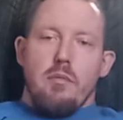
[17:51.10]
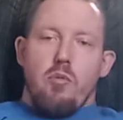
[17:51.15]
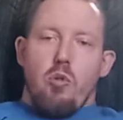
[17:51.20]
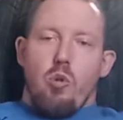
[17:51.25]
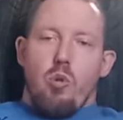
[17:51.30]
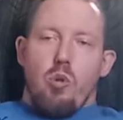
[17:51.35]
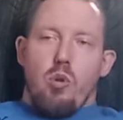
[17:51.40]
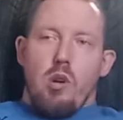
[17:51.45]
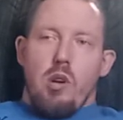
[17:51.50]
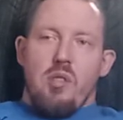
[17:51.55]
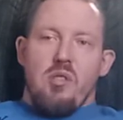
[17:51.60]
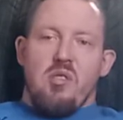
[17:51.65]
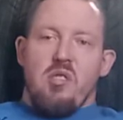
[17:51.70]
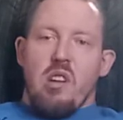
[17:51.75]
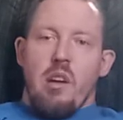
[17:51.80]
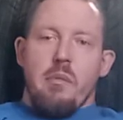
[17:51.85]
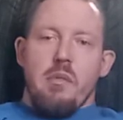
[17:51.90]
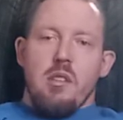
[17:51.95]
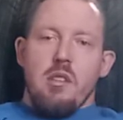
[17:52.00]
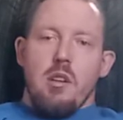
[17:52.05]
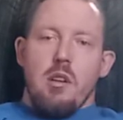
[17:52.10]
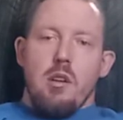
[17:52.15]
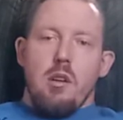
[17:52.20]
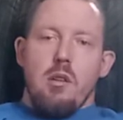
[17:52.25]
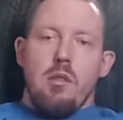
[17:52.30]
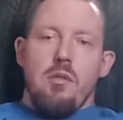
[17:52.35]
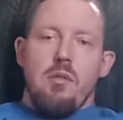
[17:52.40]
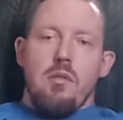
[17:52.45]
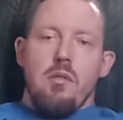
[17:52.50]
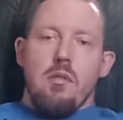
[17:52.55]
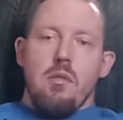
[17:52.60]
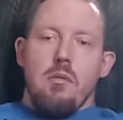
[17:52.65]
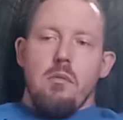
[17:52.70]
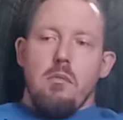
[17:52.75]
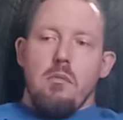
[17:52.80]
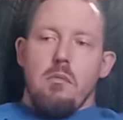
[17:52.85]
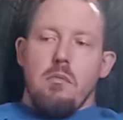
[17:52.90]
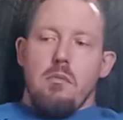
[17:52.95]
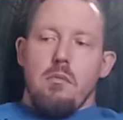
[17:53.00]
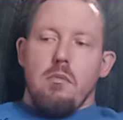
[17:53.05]
for 7 years
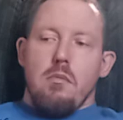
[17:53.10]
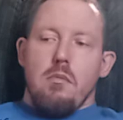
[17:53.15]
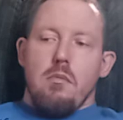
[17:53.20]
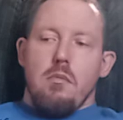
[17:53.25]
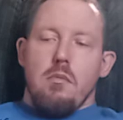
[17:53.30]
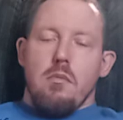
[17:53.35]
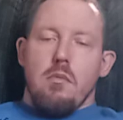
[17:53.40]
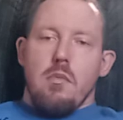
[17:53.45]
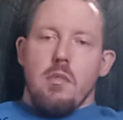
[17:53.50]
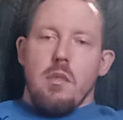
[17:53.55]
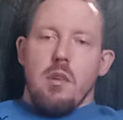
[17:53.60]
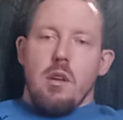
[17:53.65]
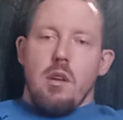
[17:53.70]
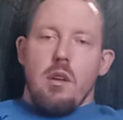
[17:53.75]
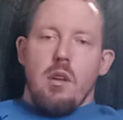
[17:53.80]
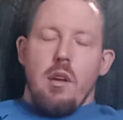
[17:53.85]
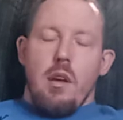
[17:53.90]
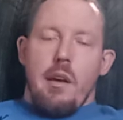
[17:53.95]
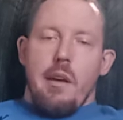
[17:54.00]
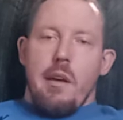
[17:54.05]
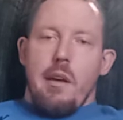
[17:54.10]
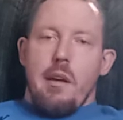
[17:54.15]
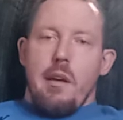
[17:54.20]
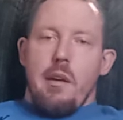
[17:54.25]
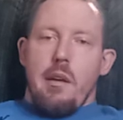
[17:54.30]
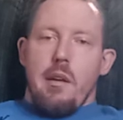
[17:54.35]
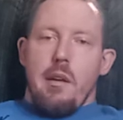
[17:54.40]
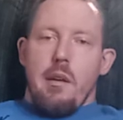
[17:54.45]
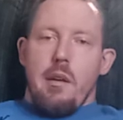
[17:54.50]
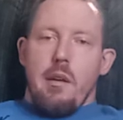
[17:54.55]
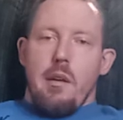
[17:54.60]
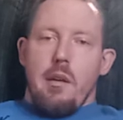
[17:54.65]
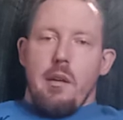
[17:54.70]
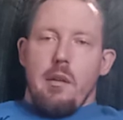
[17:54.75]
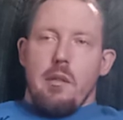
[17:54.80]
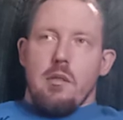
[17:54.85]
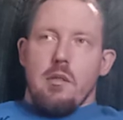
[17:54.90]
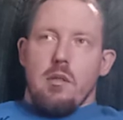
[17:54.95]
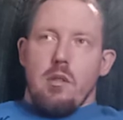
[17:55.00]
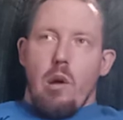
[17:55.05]

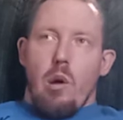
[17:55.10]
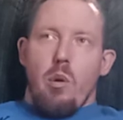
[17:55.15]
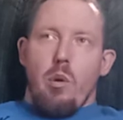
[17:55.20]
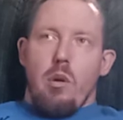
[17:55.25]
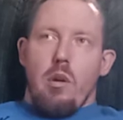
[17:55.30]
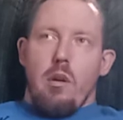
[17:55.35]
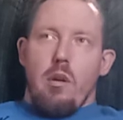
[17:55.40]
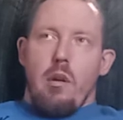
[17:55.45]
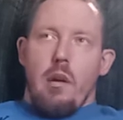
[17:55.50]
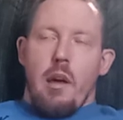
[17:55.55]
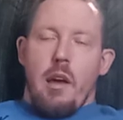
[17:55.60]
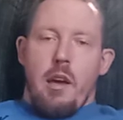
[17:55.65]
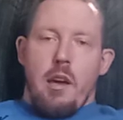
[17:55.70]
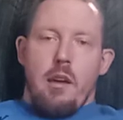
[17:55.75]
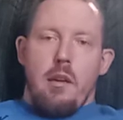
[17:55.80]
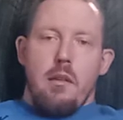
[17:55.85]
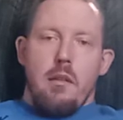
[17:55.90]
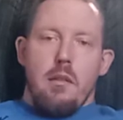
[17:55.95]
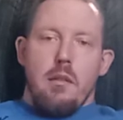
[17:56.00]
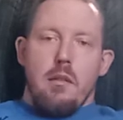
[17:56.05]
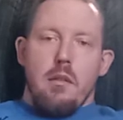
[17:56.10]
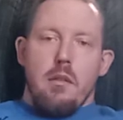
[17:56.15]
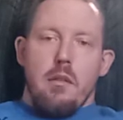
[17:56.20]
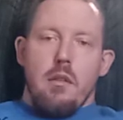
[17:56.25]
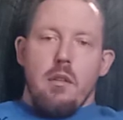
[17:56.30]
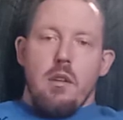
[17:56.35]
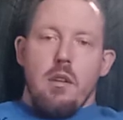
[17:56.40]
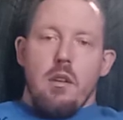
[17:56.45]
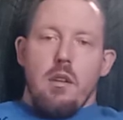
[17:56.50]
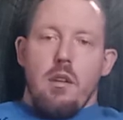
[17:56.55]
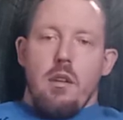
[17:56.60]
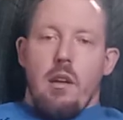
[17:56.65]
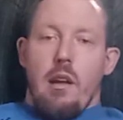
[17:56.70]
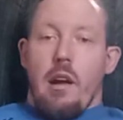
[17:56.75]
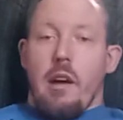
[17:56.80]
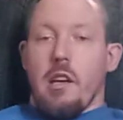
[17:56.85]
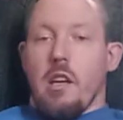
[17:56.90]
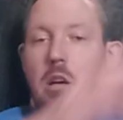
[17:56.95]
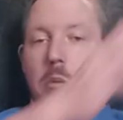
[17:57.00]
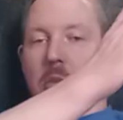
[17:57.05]
and going on 8.
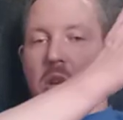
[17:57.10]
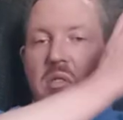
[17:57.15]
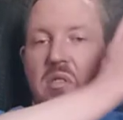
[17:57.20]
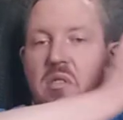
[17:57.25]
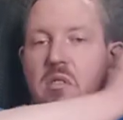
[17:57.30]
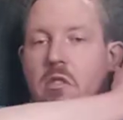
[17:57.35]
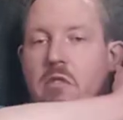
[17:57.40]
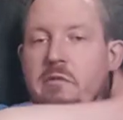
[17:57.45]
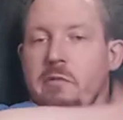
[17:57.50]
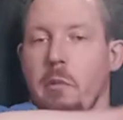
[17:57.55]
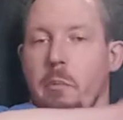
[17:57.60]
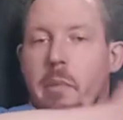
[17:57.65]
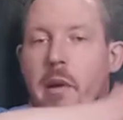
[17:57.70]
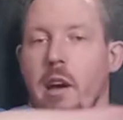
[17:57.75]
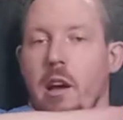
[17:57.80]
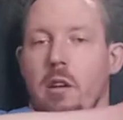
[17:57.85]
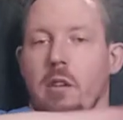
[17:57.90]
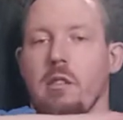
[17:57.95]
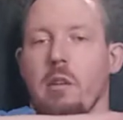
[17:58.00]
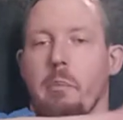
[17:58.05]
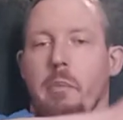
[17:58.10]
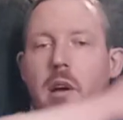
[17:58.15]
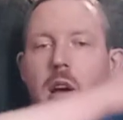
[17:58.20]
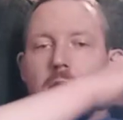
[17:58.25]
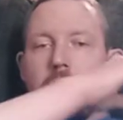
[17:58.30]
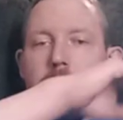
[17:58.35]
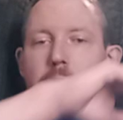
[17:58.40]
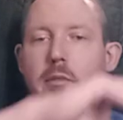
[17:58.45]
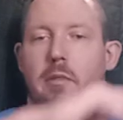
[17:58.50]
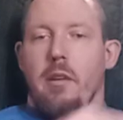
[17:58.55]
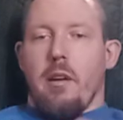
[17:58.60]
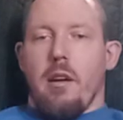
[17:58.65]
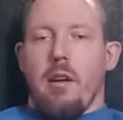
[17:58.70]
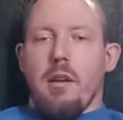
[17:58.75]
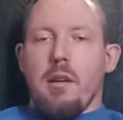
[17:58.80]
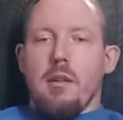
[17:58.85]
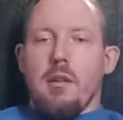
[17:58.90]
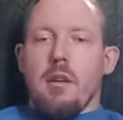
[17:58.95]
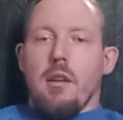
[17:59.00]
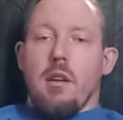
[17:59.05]
I give myself a pat on the back for
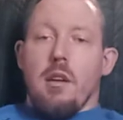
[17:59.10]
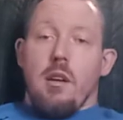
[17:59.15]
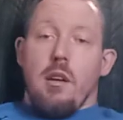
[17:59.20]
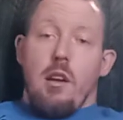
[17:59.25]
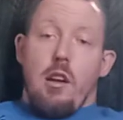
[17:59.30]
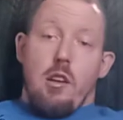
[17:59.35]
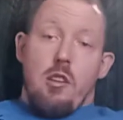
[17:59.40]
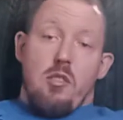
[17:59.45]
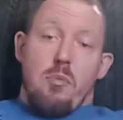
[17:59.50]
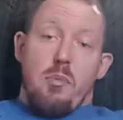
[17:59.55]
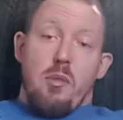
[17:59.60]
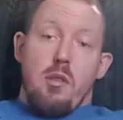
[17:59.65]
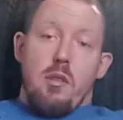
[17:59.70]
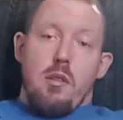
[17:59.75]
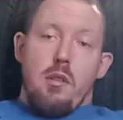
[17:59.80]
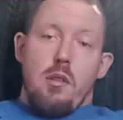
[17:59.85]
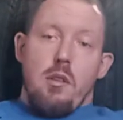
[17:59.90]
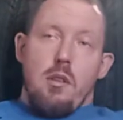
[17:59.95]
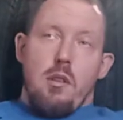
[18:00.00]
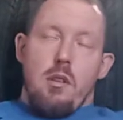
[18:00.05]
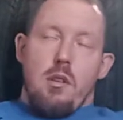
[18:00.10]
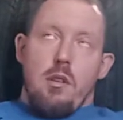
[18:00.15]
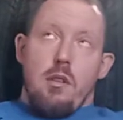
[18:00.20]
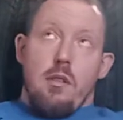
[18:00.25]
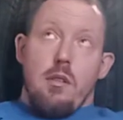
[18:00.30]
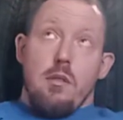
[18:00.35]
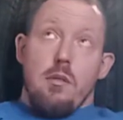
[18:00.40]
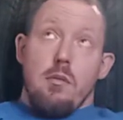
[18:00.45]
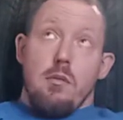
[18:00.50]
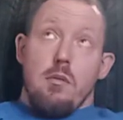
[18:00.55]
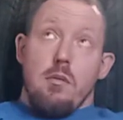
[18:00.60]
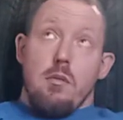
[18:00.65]
that. It's been